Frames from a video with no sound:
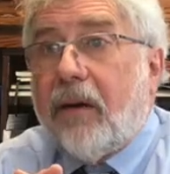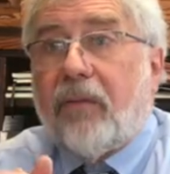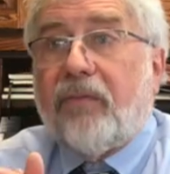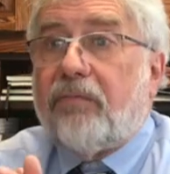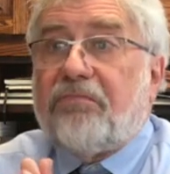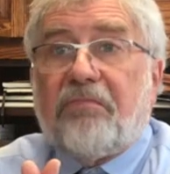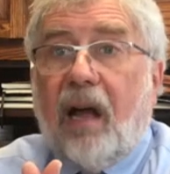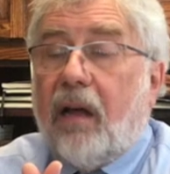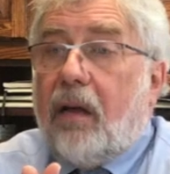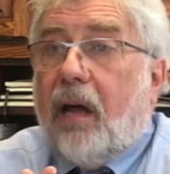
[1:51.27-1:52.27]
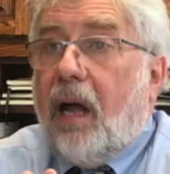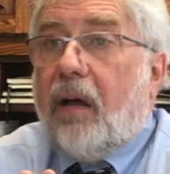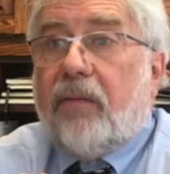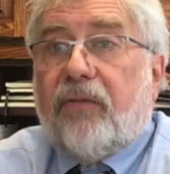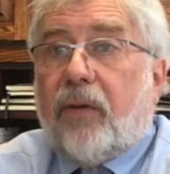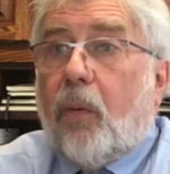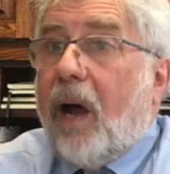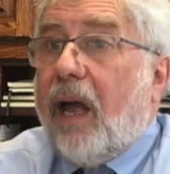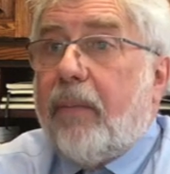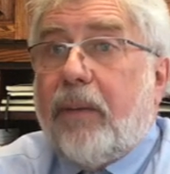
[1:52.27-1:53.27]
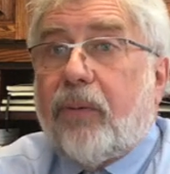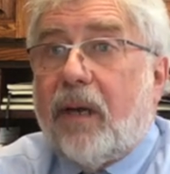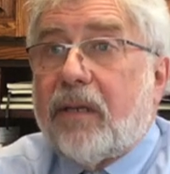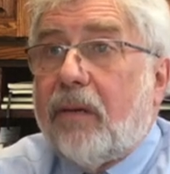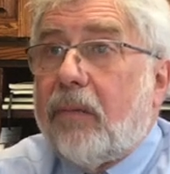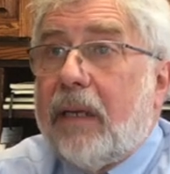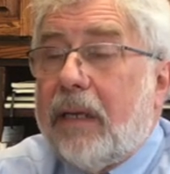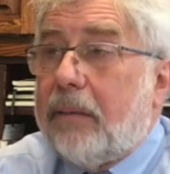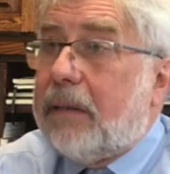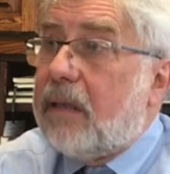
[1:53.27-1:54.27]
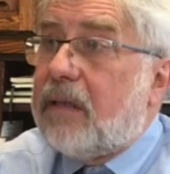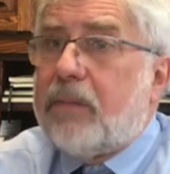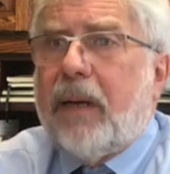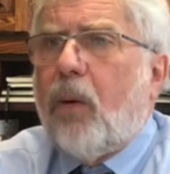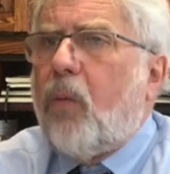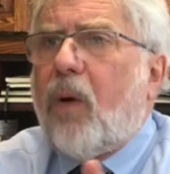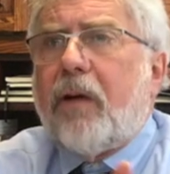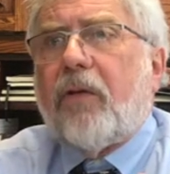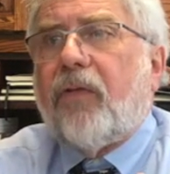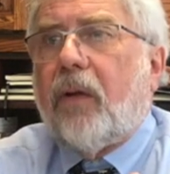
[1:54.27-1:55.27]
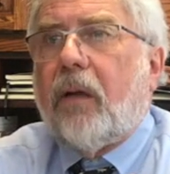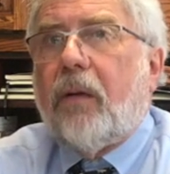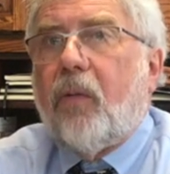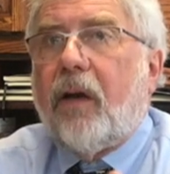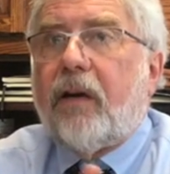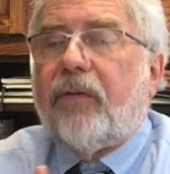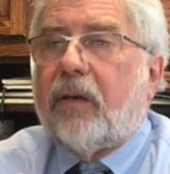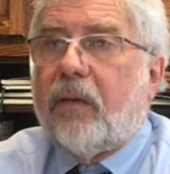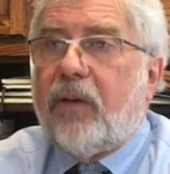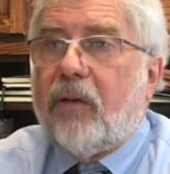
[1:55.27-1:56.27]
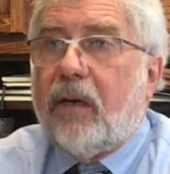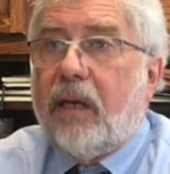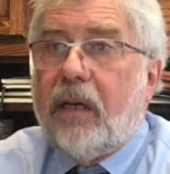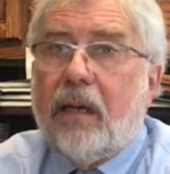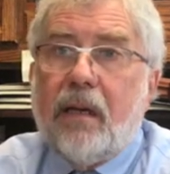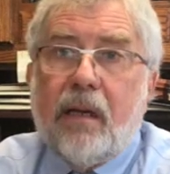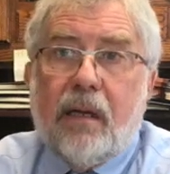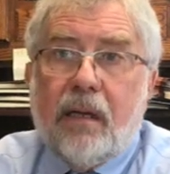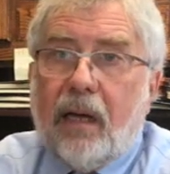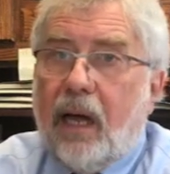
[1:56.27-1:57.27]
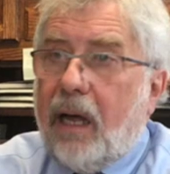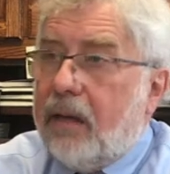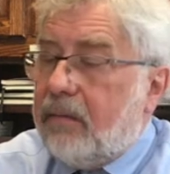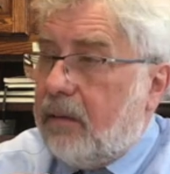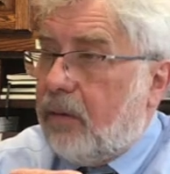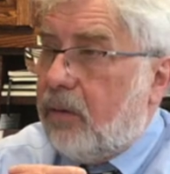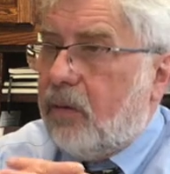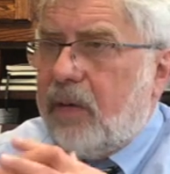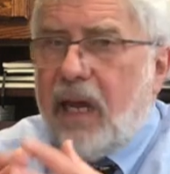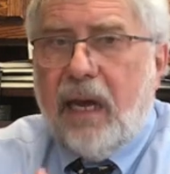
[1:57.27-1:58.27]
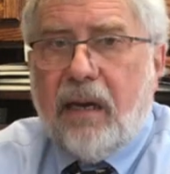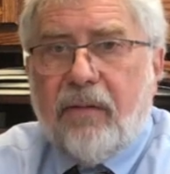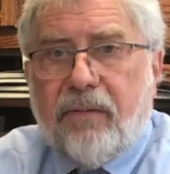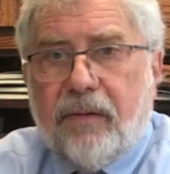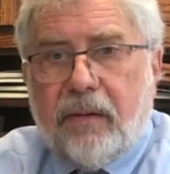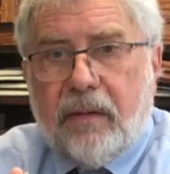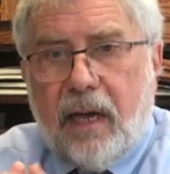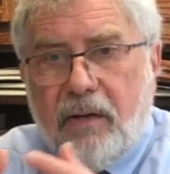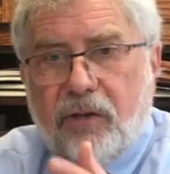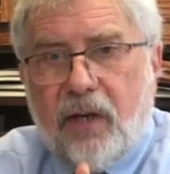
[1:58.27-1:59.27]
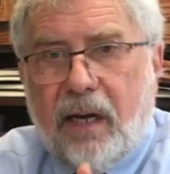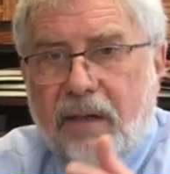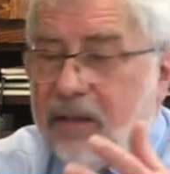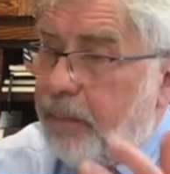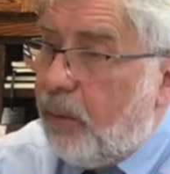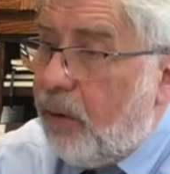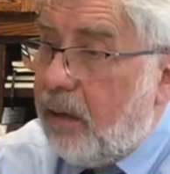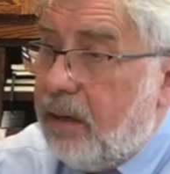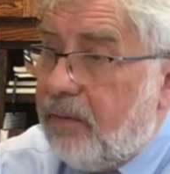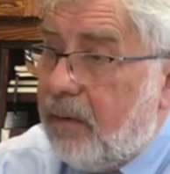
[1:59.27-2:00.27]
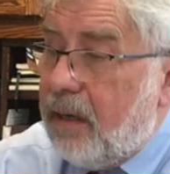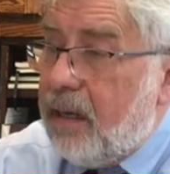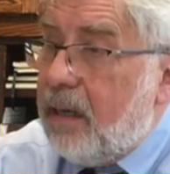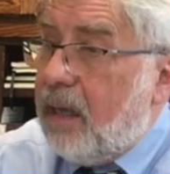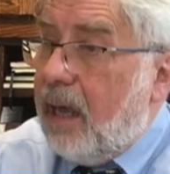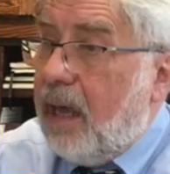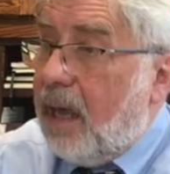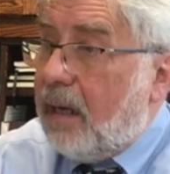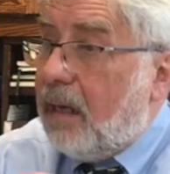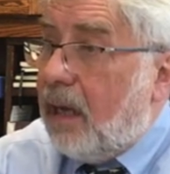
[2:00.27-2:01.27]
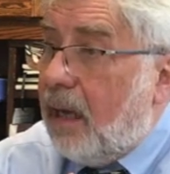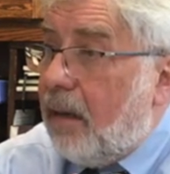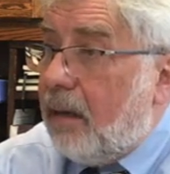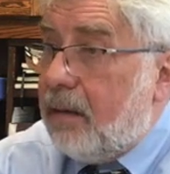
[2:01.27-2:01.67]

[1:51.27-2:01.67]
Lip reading: to be here for a while, be present, but this has been a wonderful, wonderful community, creative, energetic, supportive, and